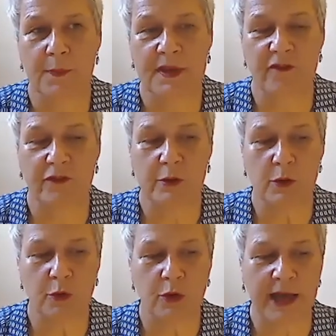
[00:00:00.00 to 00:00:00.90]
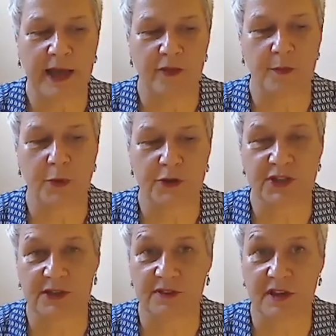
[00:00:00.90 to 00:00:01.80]
If you look at the
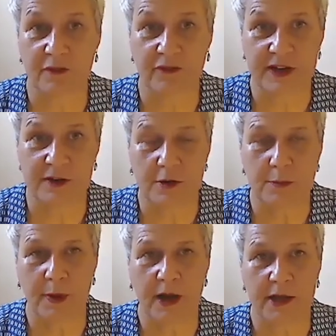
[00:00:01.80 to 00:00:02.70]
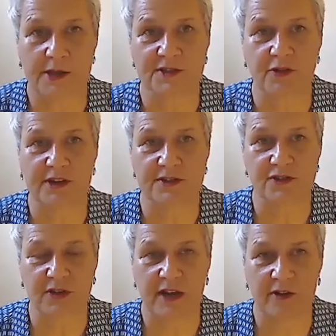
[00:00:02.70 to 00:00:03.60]
projects that are funded by Screen
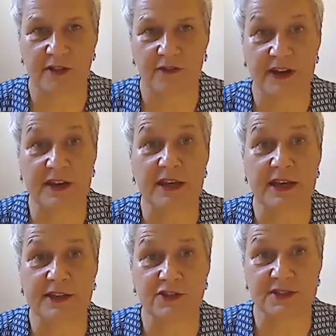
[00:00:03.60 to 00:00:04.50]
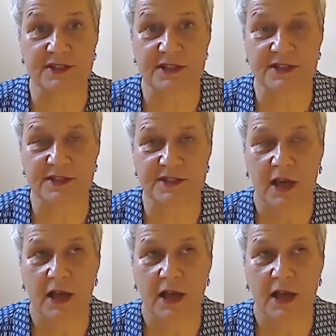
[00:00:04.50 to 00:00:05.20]
Australia and the funding agencies,